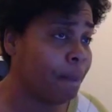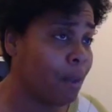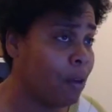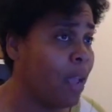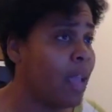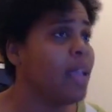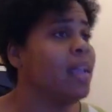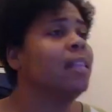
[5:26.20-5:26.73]

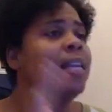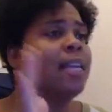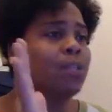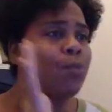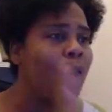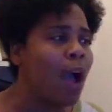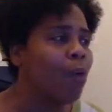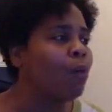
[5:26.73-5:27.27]
Okay, and
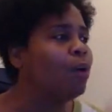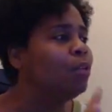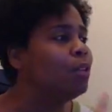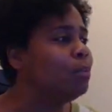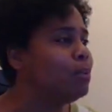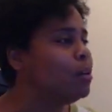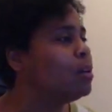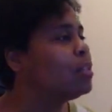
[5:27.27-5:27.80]
that's why I wrote
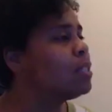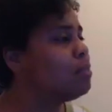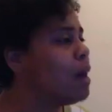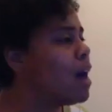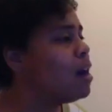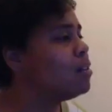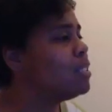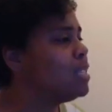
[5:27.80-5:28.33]
the book,
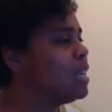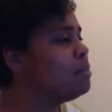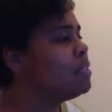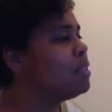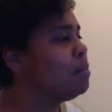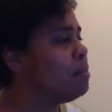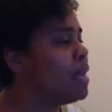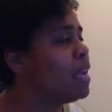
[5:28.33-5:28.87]
Small
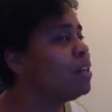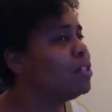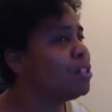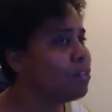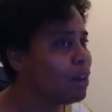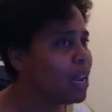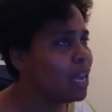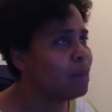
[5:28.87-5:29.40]
Steps to Big
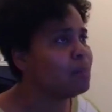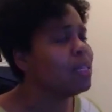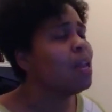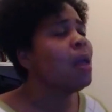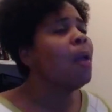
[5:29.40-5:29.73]
Dreams.